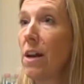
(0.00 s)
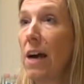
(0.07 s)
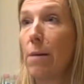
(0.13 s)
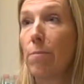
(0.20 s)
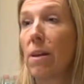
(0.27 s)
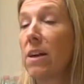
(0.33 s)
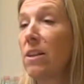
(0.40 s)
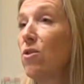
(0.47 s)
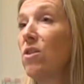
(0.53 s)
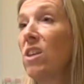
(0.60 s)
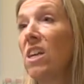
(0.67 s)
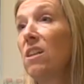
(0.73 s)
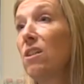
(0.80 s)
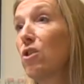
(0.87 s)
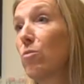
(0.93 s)
I applied to
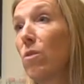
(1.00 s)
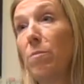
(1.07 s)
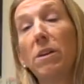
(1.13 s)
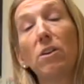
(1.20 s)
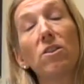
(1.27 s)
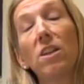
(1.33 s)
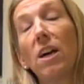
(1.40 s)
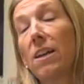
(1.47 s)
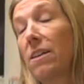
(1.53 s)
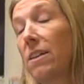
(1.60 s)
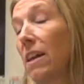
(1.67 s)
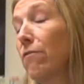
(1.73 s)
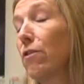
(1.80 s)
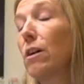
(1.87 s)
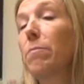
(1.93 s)
the English one because I had
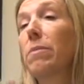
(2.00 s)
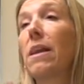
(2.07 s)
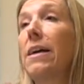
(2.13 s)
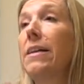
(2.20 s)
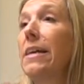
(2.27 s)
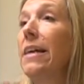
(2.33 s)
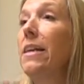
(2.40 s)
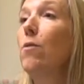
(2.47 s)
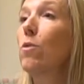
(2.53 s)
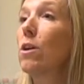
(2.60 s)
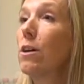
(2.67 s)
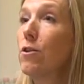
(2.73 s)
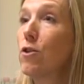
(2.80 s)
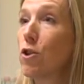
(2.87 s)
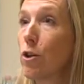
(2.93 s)
never applied
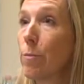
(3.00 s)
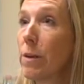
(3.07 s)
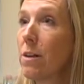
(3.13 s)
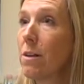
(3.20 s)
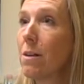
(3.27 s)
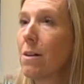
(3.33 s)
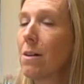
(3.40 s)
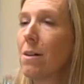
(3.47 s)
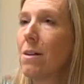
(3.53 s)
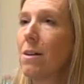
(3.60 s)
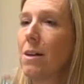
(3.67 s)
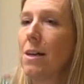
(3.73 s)
anywhere in German,